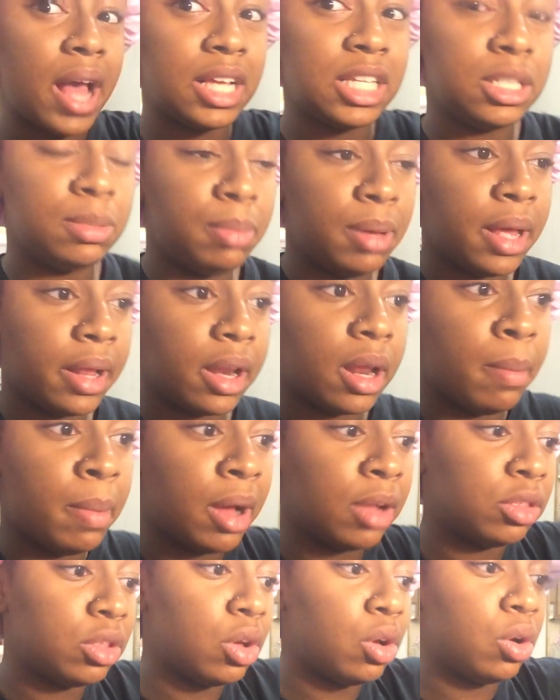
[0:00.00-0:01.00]
aspect
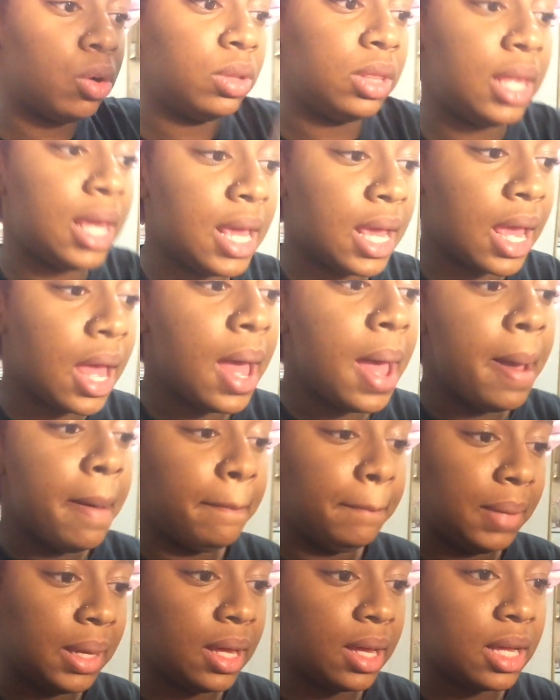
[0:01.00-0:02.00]
about the whole thing
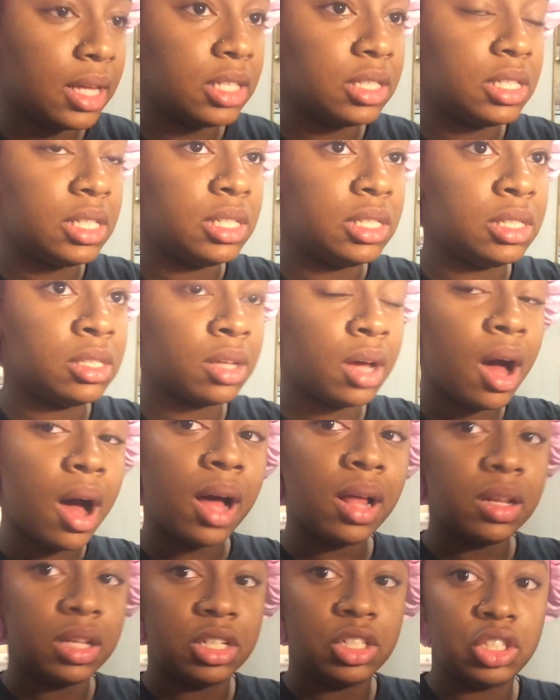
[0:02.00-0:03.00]
because this is
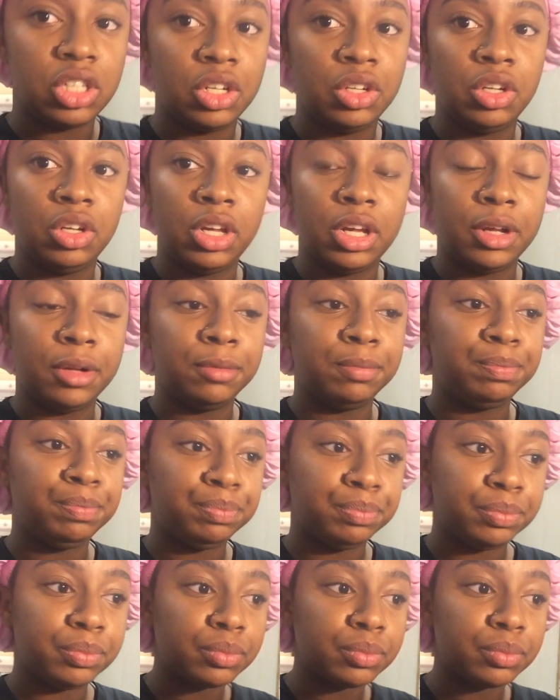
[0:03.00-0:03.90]
college and you know